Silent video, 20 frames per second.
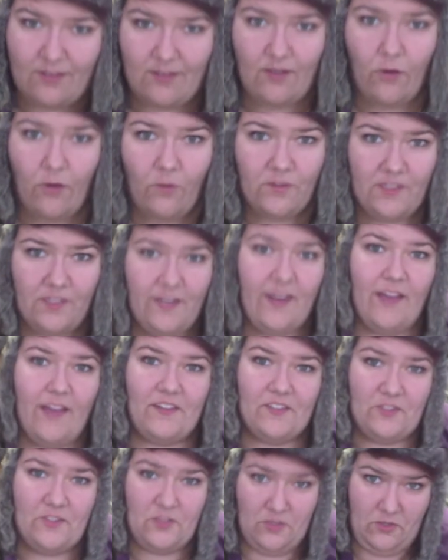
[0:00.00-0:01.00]
Only
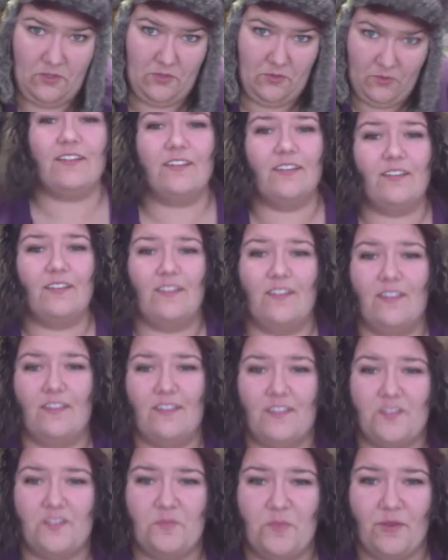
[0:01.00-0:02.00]
next to
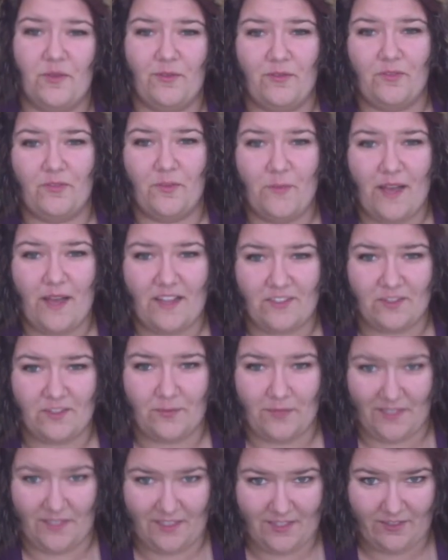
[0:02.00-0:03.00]
this beautiful
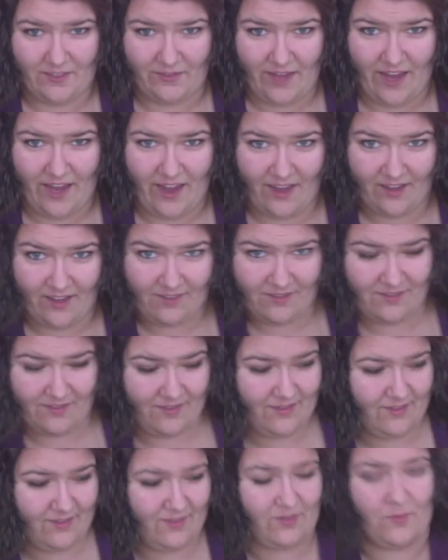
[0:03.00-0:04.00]
masterpiece of a hat.
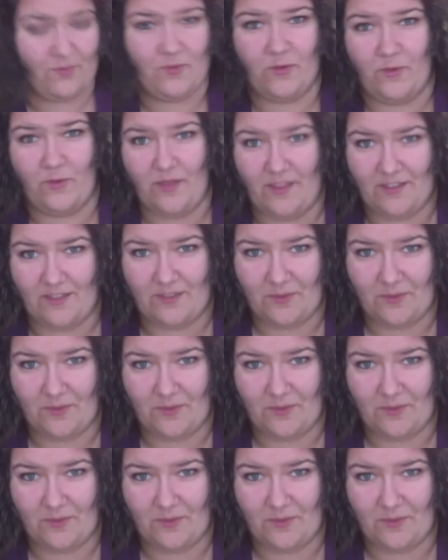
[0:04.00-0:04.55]
So I'm gonna wear this